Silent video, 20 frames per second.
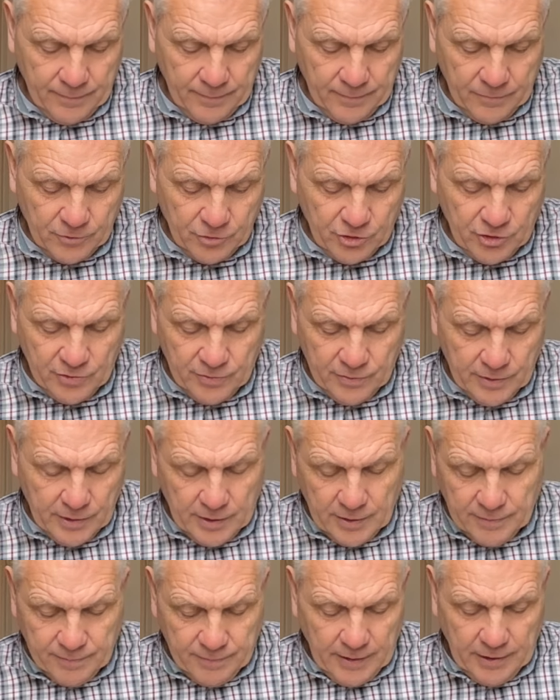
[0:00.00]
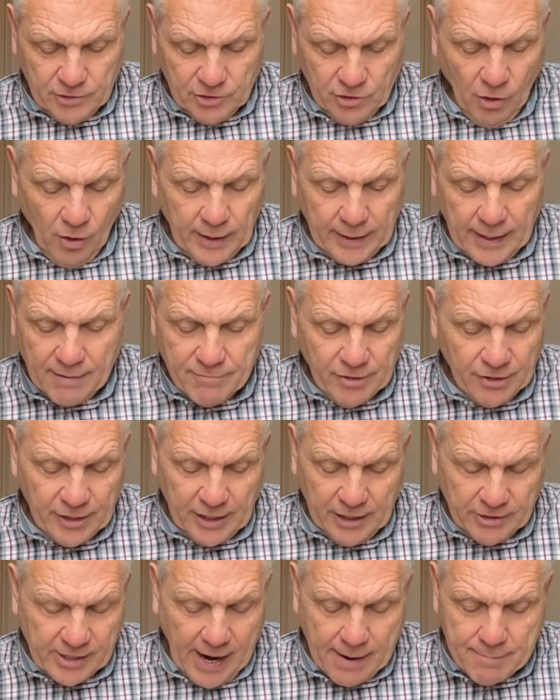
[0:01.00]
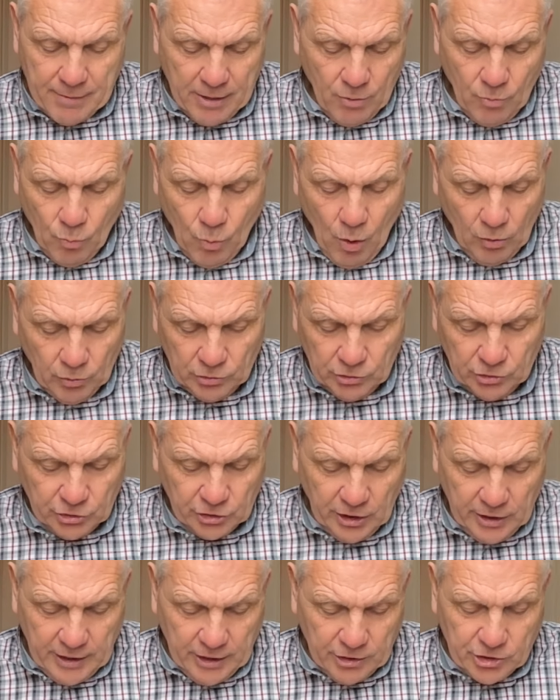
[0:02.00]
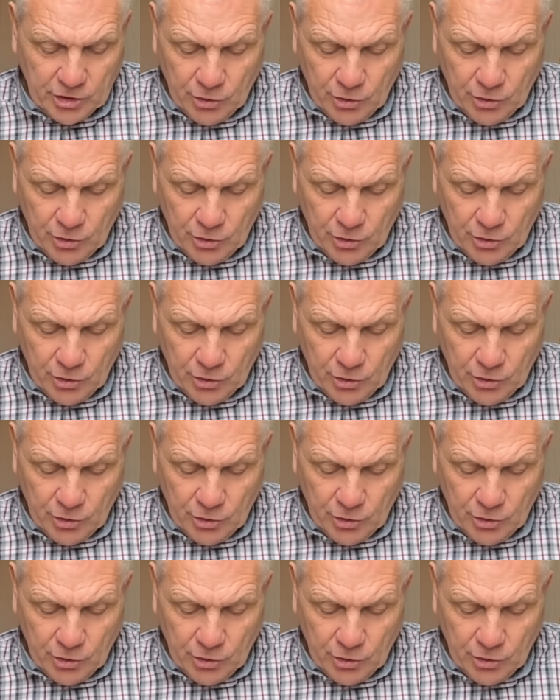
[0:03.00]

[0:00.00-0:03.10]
It's, it's like everything's happening at once and it's